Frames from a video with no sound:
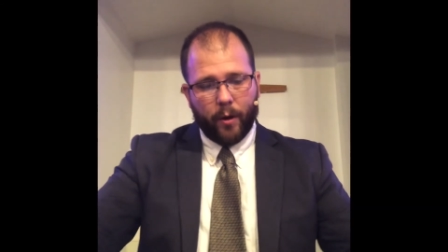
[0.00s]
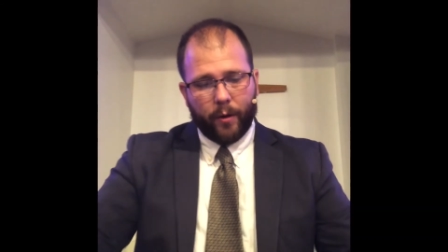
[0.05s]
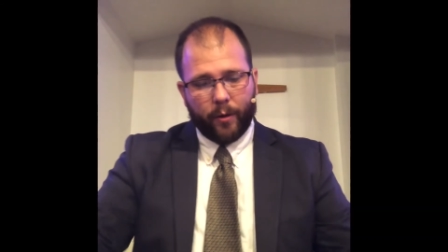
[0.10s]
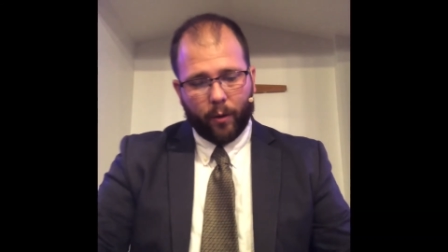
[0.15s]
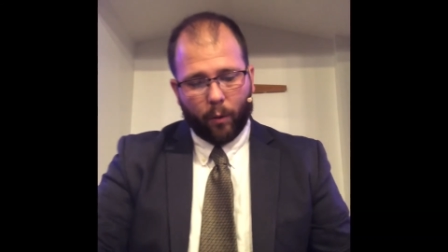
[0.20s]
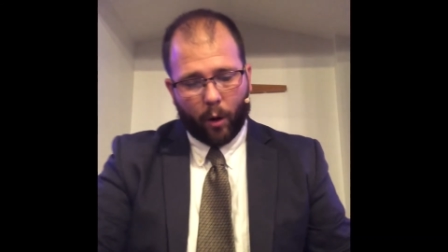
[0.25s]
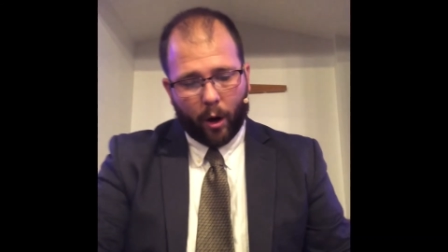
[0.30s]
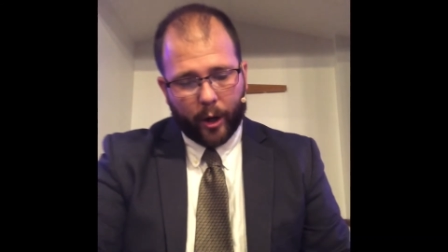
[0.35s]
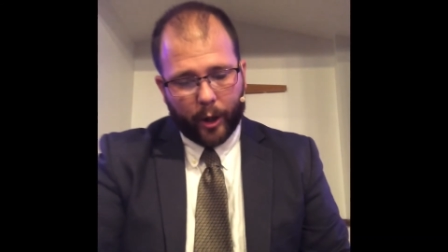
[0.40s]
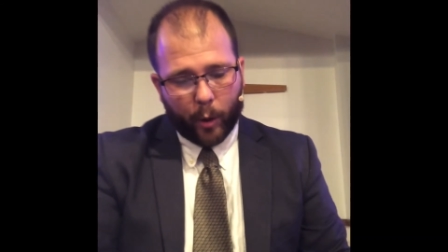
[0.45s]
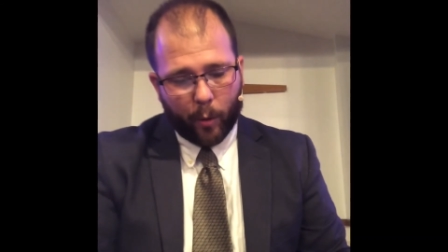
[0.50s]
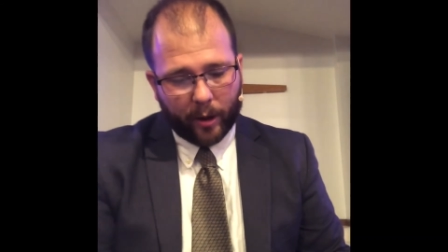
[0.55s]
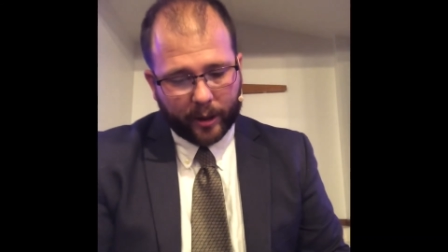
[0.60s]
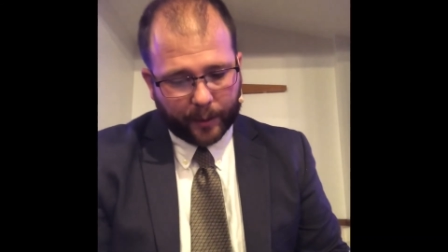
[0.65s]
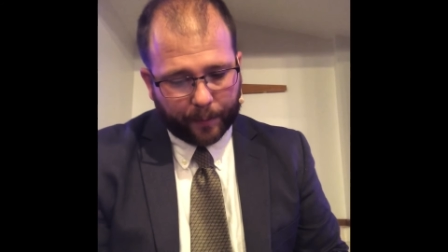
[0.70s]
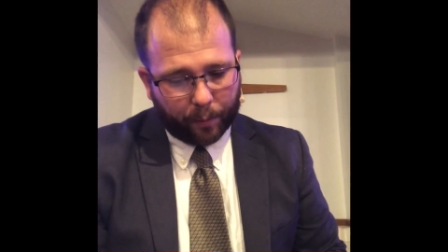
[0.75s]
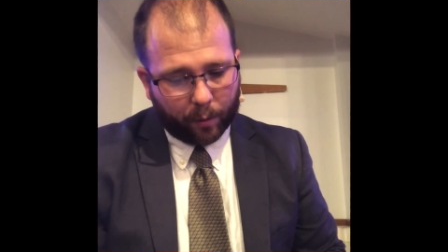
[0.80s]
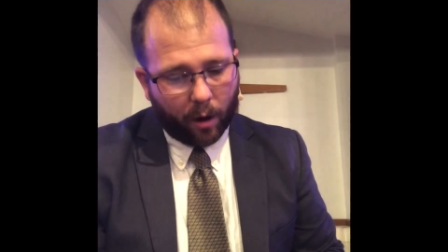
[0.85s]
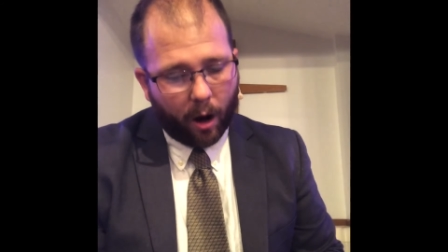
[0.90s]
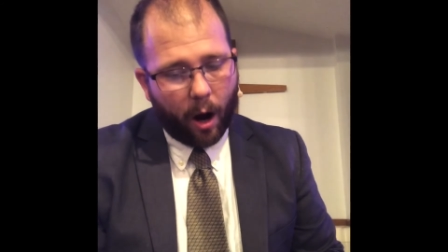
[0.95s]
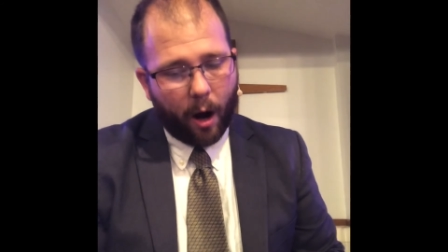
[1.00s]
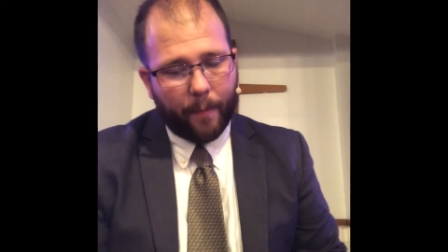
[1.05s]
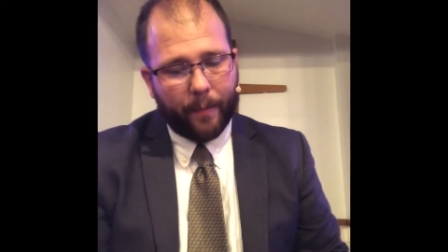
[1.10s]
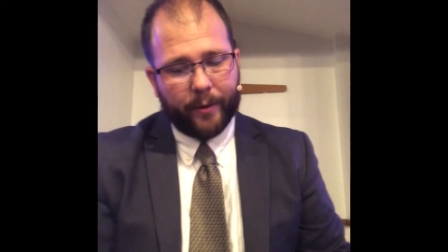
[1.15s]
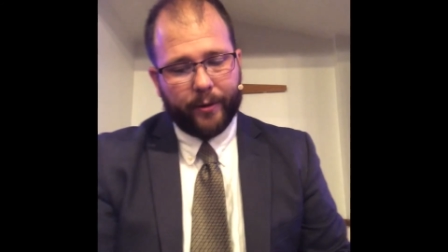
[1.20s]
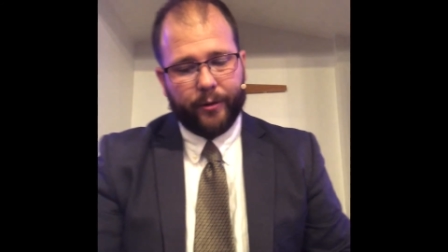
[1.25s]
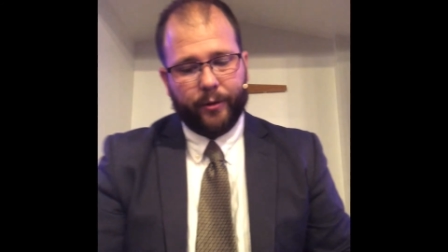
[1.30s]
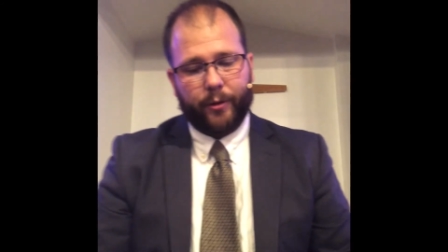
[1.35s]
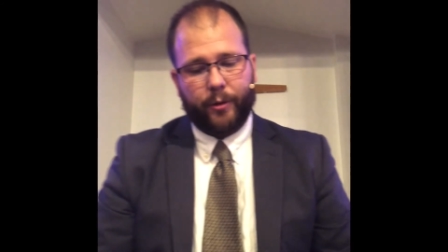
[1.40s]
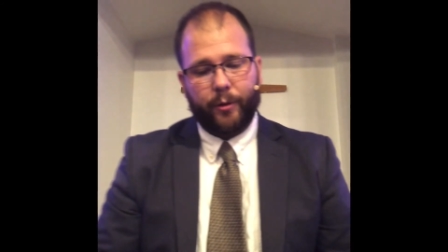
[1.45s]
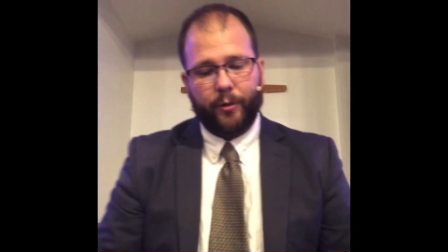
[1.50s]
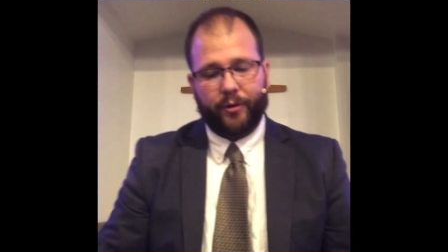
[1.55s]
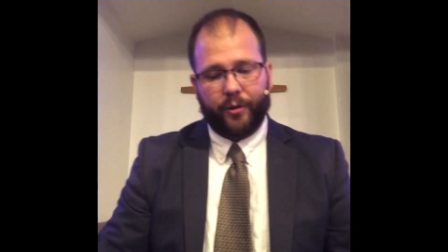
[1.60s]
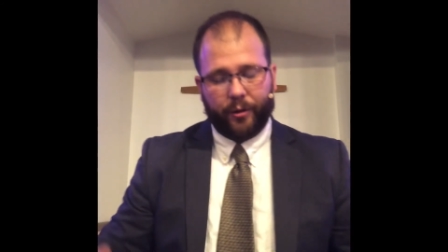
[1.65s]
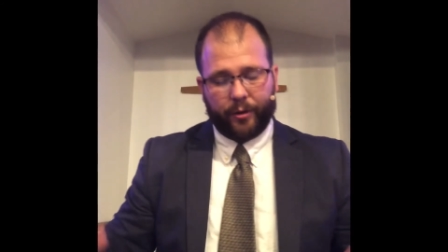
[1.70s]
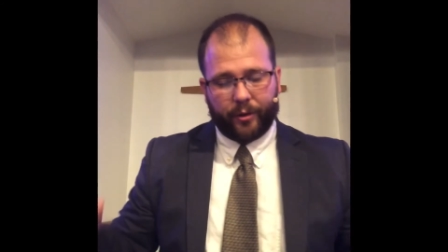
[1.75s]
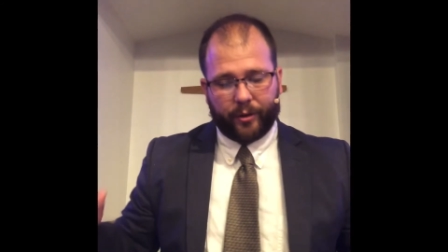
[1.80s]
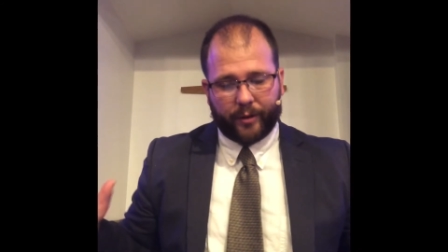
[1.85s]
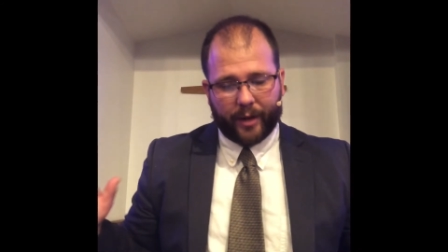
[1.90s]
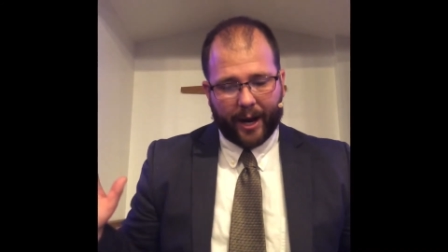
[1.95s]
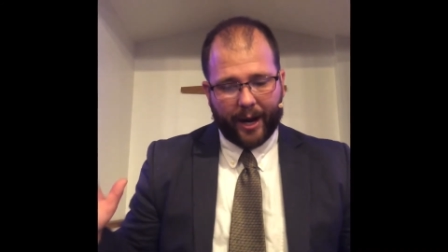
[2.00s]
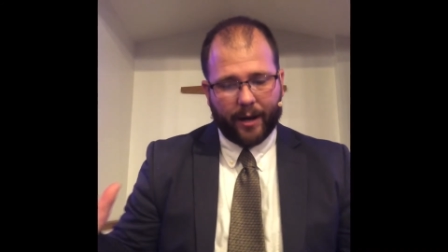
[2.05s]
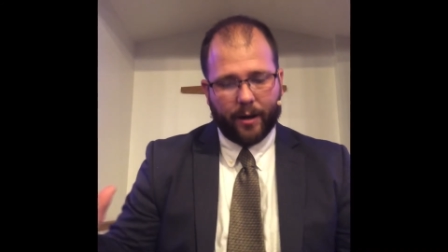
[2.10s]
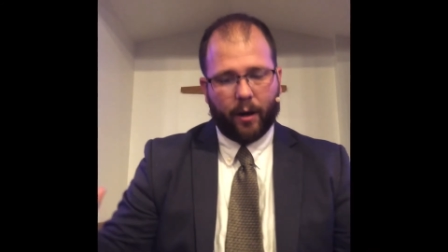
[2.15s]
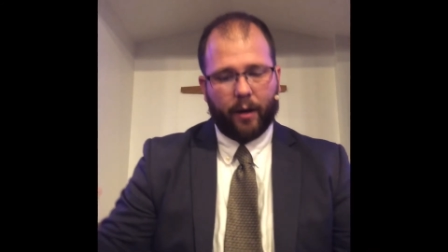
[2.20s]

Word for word: the one who has promised to sustain